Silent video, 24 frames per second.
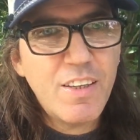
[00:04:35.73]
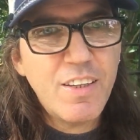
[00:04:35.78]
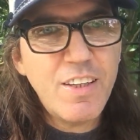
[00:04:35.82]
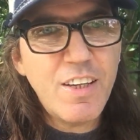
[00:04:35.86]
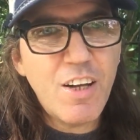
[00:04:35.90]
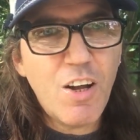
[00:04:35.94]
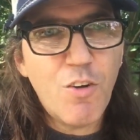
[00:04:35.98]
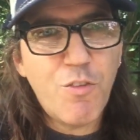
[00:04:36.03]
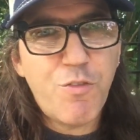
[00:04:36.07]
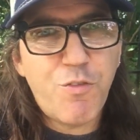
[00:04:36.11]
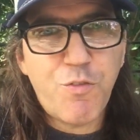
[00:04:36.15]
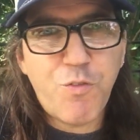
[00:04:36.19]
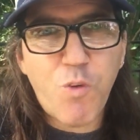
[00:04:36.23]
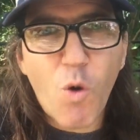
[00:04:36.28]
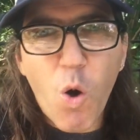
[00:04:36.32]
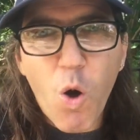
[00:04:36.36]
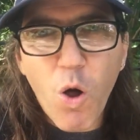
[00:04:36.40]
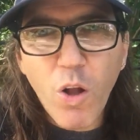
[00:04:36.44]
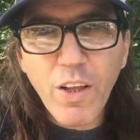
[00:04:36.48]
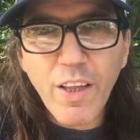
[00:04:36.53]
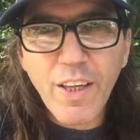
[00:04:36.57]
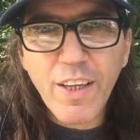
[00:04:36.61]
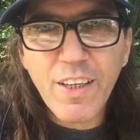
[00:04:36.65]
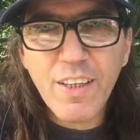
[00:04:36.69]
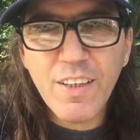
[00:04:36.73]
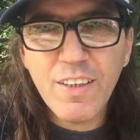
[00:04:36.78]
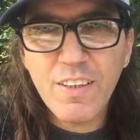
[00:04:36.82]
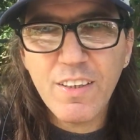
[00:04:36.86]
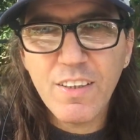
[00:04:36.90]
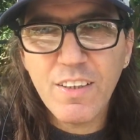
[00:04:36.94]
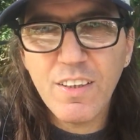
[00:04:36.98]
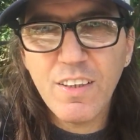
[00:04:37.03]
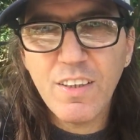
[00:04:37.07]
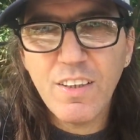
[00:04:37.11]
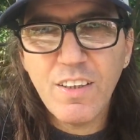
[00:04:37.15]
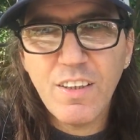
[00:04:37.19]
you know, falling
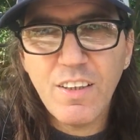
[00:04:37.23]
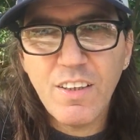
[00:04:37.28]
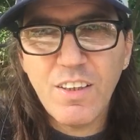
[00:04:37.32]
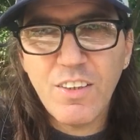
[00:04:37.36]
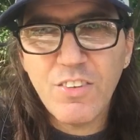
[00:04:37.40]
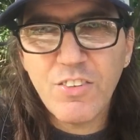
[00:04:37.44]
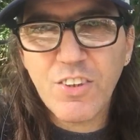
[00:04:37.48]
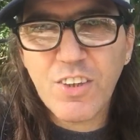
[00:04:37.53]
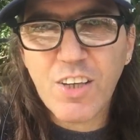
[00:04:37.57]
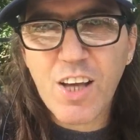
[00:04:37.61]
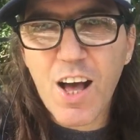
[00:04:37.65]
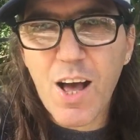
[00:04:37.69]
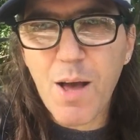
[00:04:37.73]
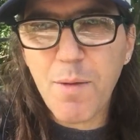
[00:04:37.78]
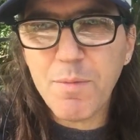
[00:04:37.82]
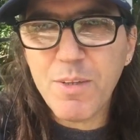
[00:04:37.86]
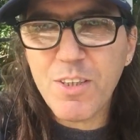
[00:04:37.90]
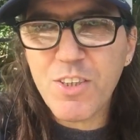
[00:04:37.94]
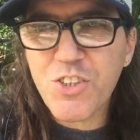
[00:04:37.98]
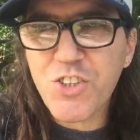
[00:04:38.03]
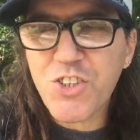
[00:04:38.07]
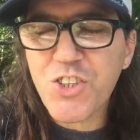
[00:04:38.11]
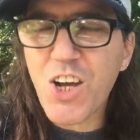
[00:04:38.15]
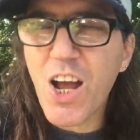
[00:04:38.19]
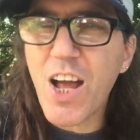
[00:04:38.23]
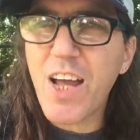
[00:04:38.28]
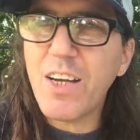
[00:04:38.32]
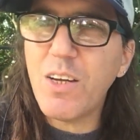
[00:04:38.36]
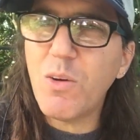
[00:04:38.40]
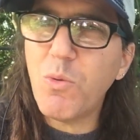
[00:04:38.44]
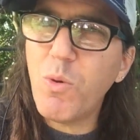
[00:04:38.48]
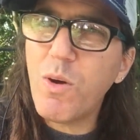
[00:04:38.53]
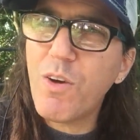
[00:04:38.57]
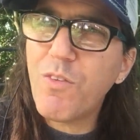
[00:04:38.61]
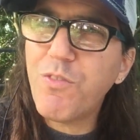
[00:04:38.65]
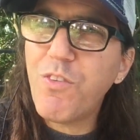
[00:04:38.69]
to communist
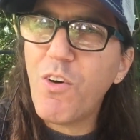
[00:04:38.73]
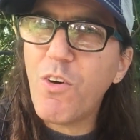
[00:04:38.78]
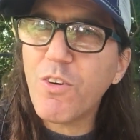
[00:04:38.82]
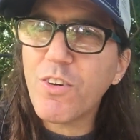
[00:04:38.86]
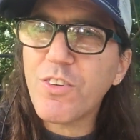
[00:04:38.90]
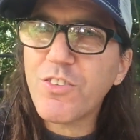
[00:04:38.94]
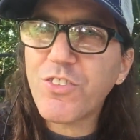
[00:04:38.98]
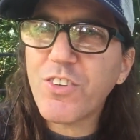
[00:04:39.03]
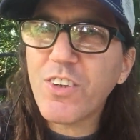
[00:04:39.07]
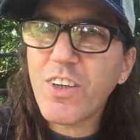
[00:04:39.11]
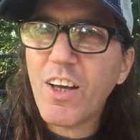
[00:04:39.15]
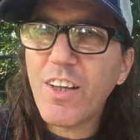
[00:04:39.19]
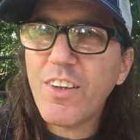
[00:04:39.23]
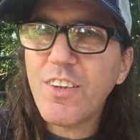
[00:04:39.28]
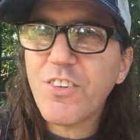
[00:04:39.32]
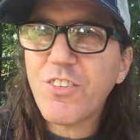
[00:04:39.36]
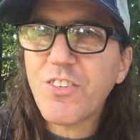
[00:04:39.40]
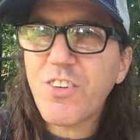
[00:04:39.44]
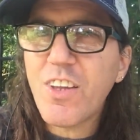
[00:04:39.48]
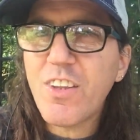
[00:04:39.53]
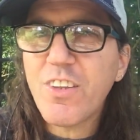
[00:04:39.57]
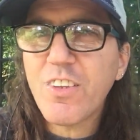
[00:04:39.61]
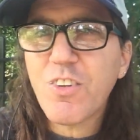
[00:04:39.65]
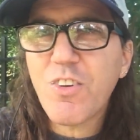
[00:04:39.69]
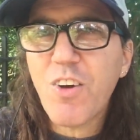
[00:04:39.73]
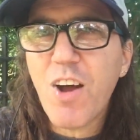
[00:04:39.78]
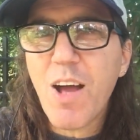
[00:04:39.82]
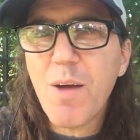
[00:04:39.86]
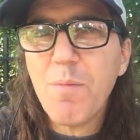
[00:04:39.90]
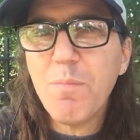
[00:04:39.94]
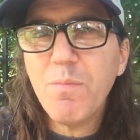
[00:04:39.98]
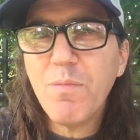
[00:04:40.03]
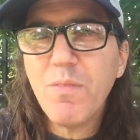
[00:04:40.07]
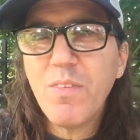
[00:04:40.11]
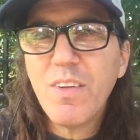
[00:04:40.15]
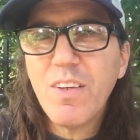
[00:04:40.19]
China, we're focusing on this other
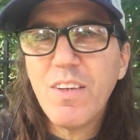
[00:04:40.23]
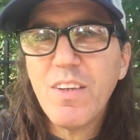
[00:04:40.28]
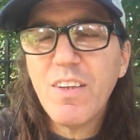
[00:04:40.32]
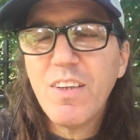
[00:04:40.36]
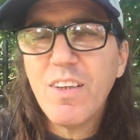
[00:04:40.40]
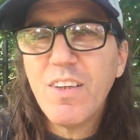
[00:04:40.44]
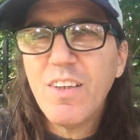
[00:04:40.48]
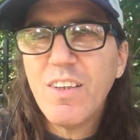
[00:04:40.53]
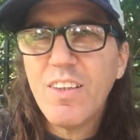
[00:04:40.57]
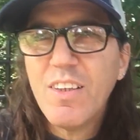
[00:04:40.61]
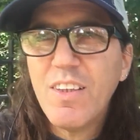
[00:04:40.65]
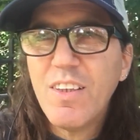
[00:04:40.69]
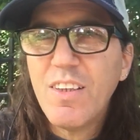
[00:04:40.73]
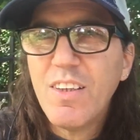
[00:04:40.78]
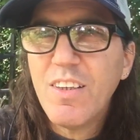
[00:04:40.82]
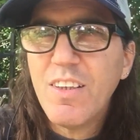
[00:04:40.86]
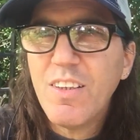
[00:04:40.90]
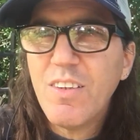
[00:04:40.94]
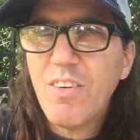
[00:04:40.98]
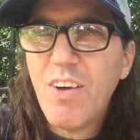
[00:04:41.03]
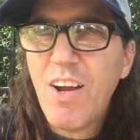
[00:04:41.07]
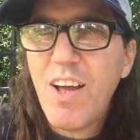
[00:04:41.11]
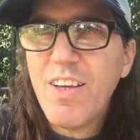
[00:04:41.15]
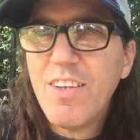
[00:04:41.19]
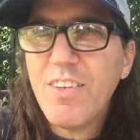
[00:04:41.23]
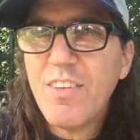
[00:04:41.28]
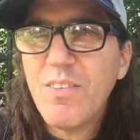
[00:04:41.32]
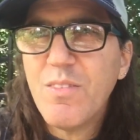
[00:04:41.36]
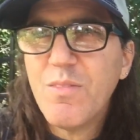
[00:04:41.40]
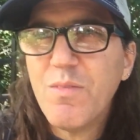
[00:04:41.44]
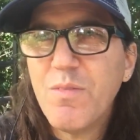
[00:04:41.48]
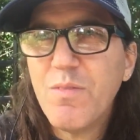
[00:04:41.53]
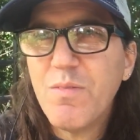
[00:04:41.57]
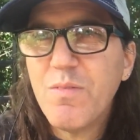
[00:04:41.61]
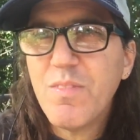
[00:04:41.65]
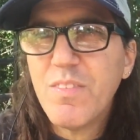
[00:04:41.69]
crap, right?
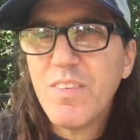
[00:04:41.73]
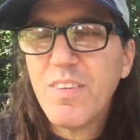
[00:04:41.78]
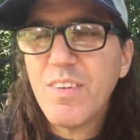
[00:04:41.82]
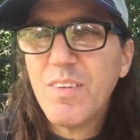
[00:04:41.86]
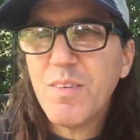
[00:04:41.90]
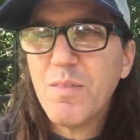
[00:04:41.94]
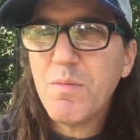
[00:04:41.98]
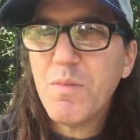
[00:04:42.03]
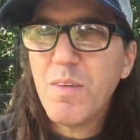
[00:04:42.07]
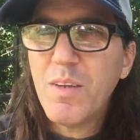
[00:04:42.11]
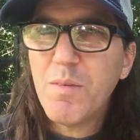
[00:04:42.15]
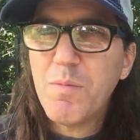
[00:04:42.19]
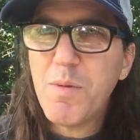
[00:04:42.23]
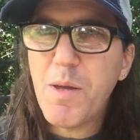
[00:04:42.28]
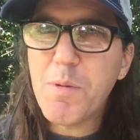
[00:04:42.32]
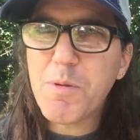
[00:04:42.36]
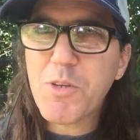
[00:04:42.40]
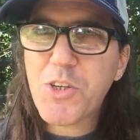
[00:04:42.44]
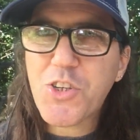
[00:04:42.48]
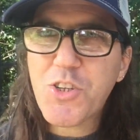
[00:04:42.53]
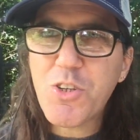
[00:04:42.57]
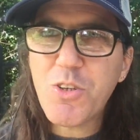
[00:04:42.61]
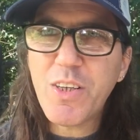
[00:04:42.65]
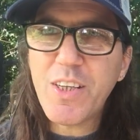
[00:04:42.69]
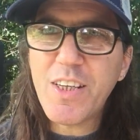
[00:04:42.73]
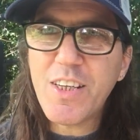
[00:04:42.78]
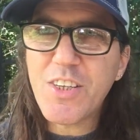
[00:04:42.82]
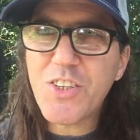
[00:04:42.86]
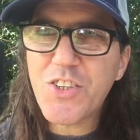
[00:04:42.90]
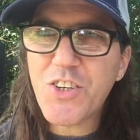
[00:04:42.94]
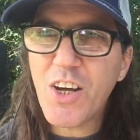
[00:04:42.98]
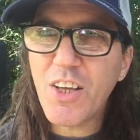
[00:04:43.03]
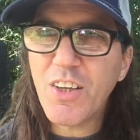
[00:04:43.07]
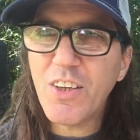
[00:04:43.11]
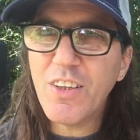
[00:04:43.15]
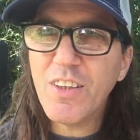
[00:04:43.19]
People shooting
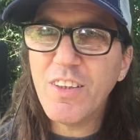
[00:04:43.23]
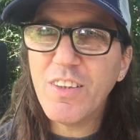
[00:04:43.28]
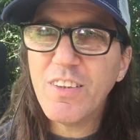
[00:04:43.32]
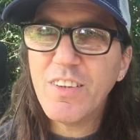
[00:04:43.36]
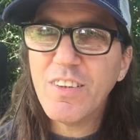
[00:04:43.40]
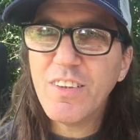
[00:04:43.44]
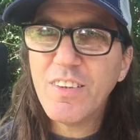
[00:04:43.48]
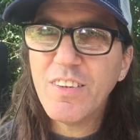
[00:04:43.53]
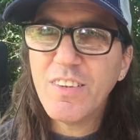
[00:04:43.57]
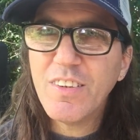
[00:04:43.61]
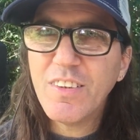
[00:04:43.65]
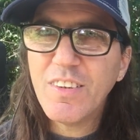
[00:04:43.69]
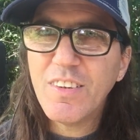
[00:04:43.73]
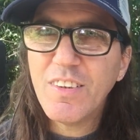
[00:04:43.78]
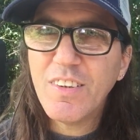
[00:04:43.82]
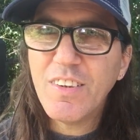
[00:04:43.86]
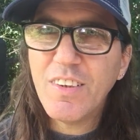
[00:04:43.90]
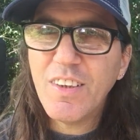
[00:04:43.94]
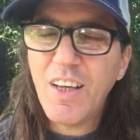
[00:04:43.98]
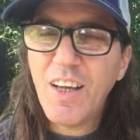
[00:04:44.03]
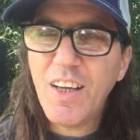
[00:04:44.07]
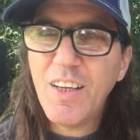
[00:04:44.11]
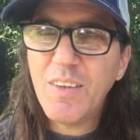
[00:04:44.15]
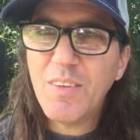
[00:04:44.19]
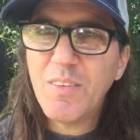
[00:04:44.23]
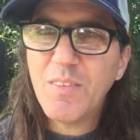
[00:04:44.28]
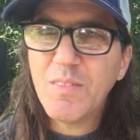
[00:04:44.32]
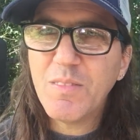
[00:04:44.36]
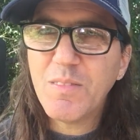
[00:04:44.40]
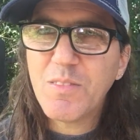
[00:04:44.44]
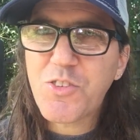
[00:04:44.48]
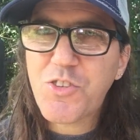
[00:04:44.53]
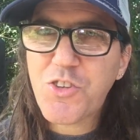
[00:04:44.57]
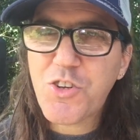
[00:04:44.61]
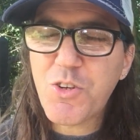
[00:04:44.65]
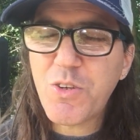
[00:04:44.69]
each other, right?
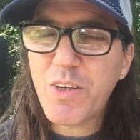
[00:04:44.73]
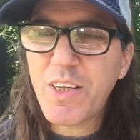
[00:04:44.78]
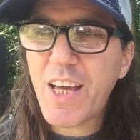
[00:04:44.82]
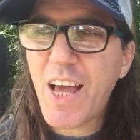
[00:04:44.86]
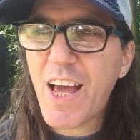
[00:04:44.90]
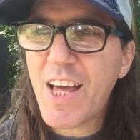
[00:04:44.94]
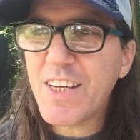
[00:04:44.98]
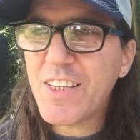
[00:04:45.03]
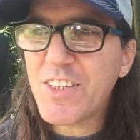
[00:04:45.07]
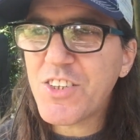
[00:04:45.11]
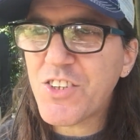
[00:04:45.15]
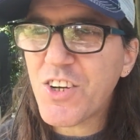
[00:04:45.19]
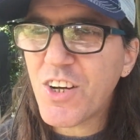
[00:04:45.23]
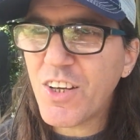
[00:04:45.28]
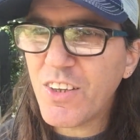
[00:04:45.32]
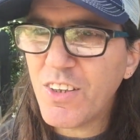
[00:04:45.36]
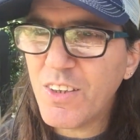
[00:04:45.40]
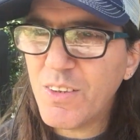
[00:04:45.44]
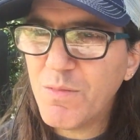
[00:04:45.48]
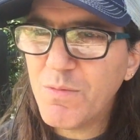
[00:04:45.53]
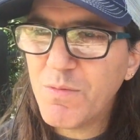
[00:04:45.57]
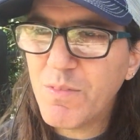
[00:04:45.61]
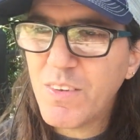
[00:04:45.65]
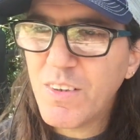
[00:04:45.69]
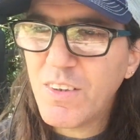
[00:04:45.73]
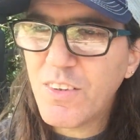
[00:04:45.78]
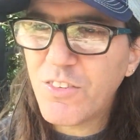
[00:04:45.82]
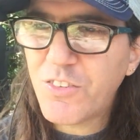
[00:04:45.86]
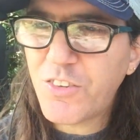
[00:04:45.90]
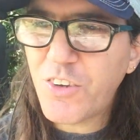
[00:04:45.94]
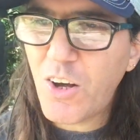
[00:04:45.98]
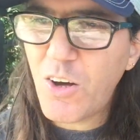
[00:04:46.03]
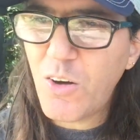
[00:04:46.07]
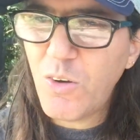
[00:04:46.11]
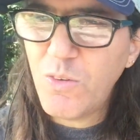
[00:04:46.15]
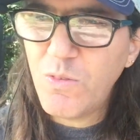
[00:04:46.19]
Shooting at each other.
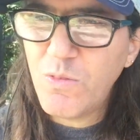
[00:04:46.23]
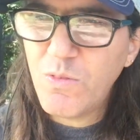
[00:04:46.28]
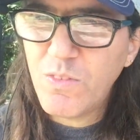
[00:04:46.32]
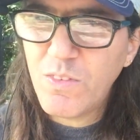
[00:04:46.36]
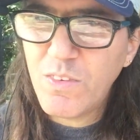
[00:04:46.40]
So,